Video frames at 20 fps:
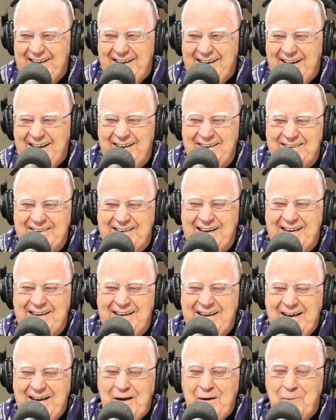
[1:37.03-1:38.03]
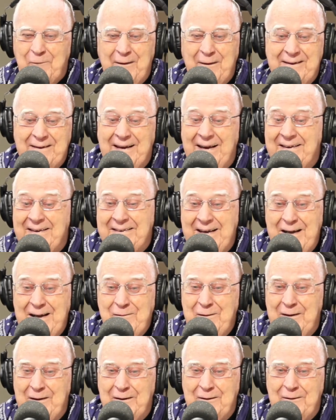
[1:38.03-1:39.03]
Okay. But I
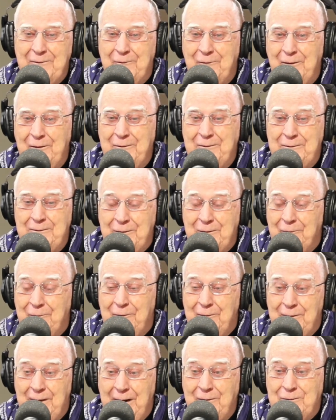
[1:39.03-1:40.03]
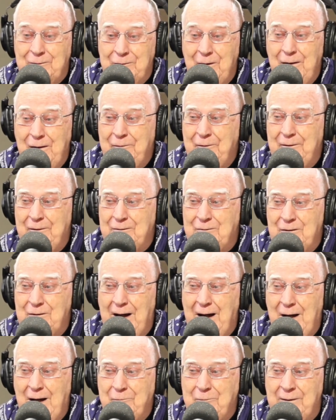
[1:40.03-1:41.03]
came here, I was offered a
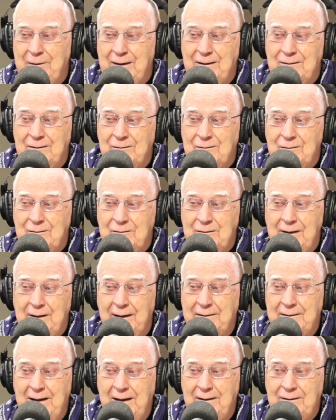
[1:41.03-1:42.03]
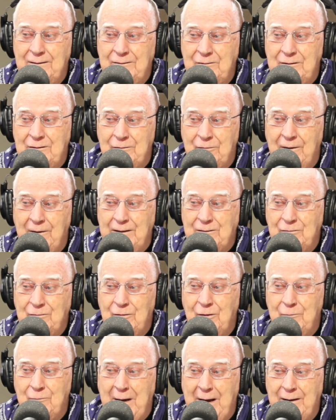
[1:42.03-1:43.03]
job as technology
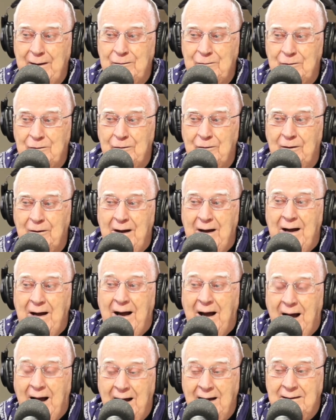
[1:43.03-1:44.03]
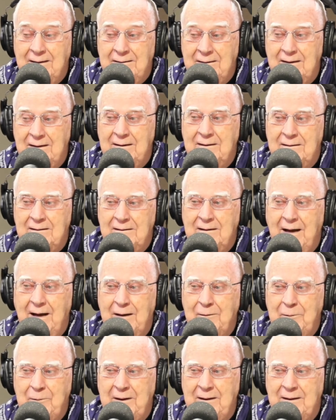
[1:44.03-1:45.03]
transfer manager on the
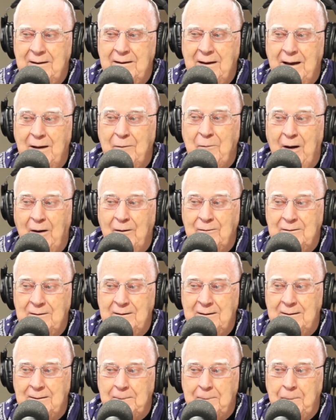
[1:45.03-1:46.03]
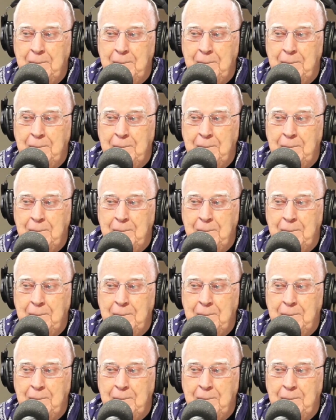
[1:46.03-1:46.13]
Taipei MRT.